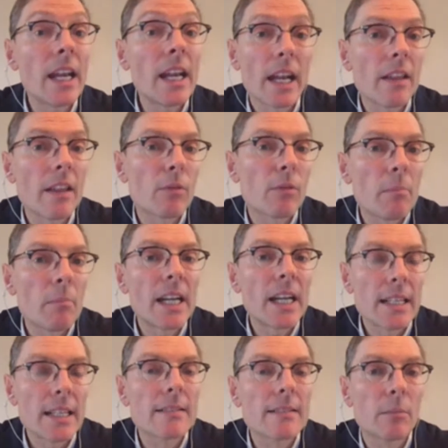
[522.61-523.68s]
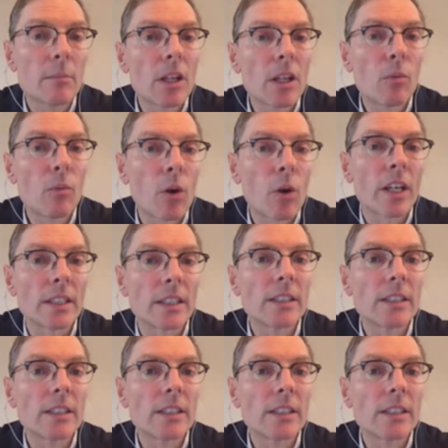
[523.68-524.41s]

and there were many similar worries.